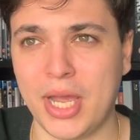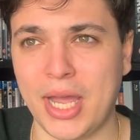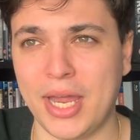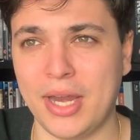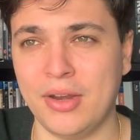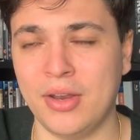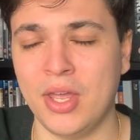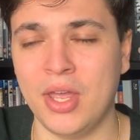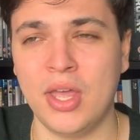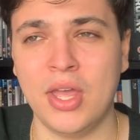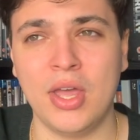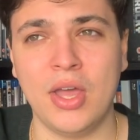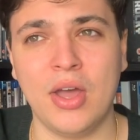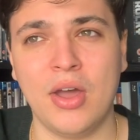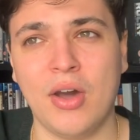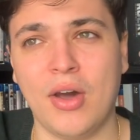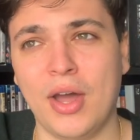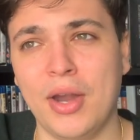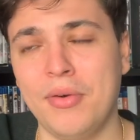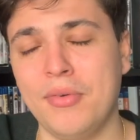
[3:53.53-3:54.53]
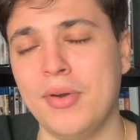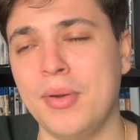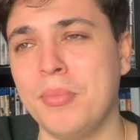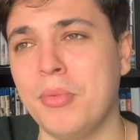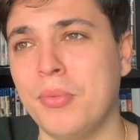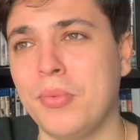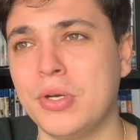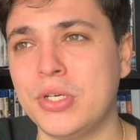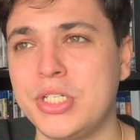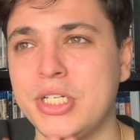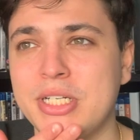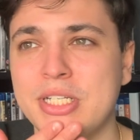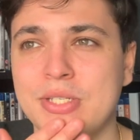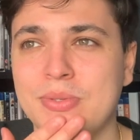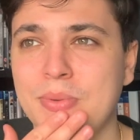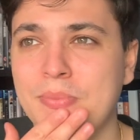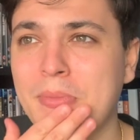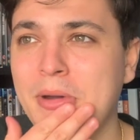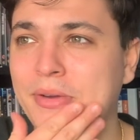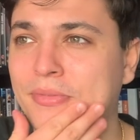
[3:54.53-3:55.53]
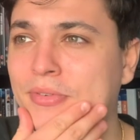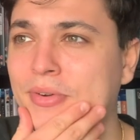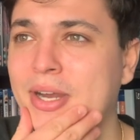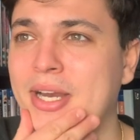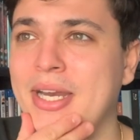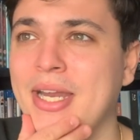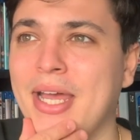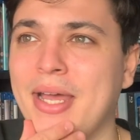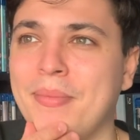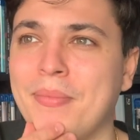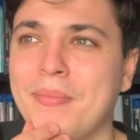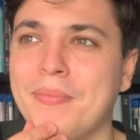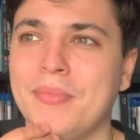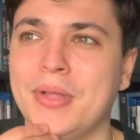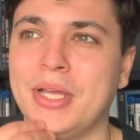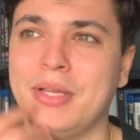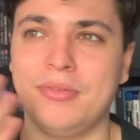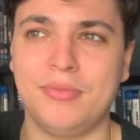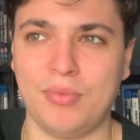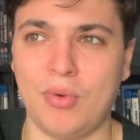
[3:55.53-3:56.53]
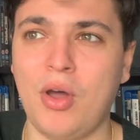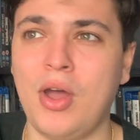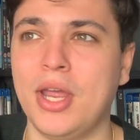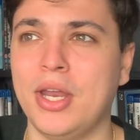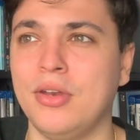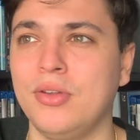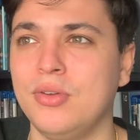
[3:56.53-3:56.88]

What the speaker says: And I remember watching this with my friend and Ryan,